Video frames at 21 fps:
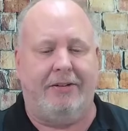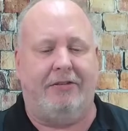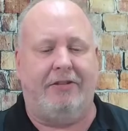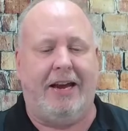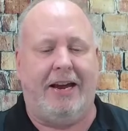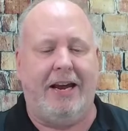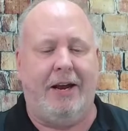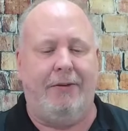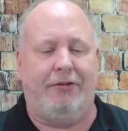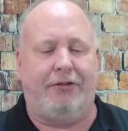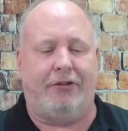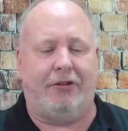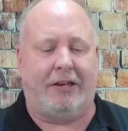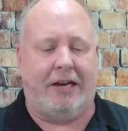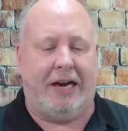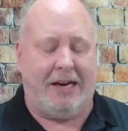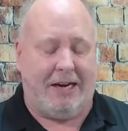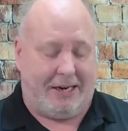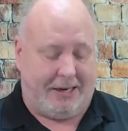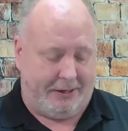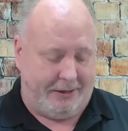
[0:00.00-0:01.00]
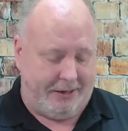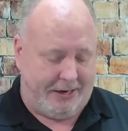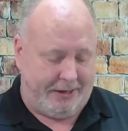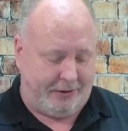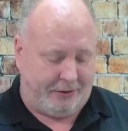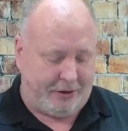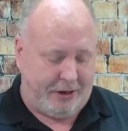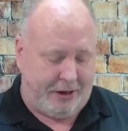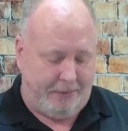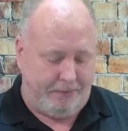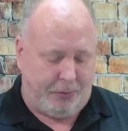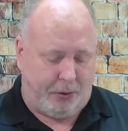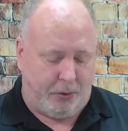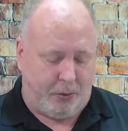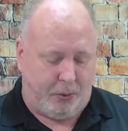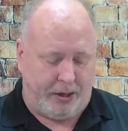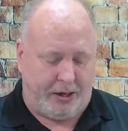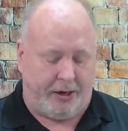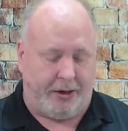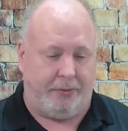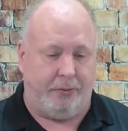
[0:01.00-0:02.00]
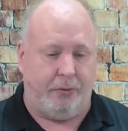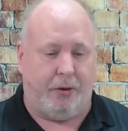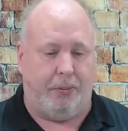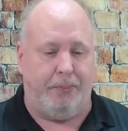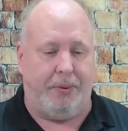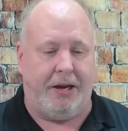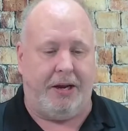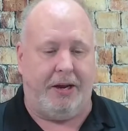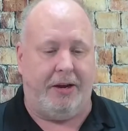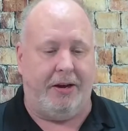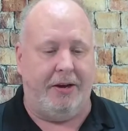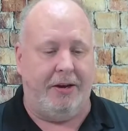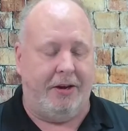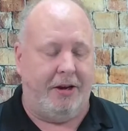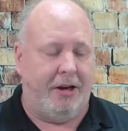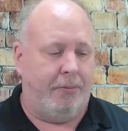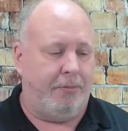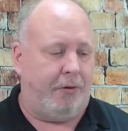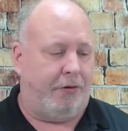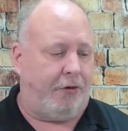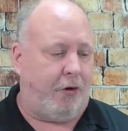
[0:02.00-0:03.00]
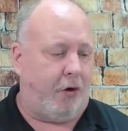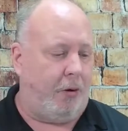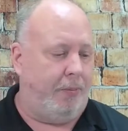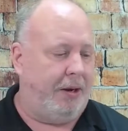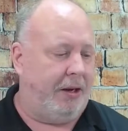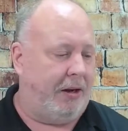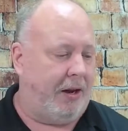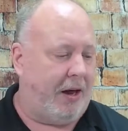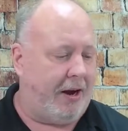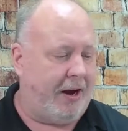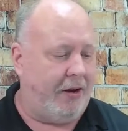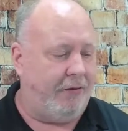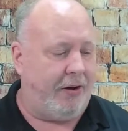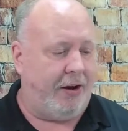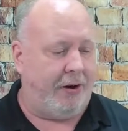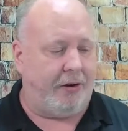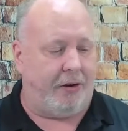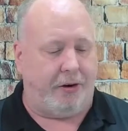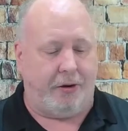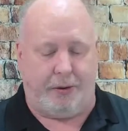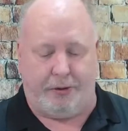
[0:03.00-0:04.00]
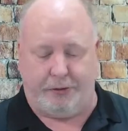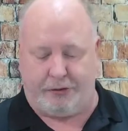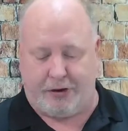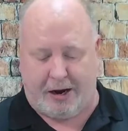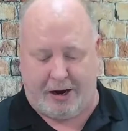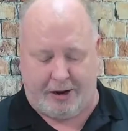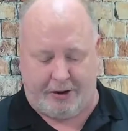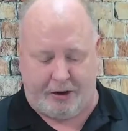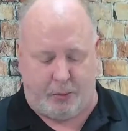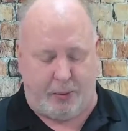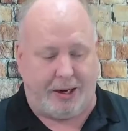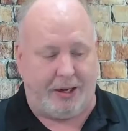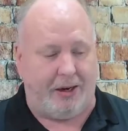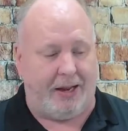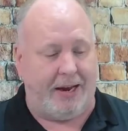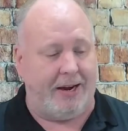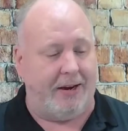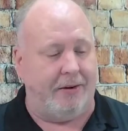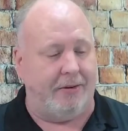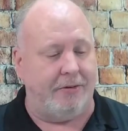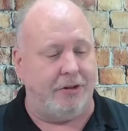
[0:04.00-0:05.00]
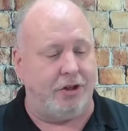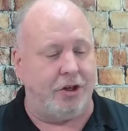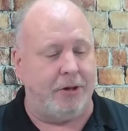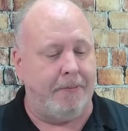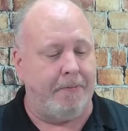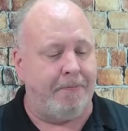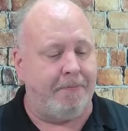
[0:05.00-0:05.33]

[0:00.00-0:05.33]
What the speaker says: Dave Scott and Tumbleweed will be performing live at Earl's Hideaway Lounge.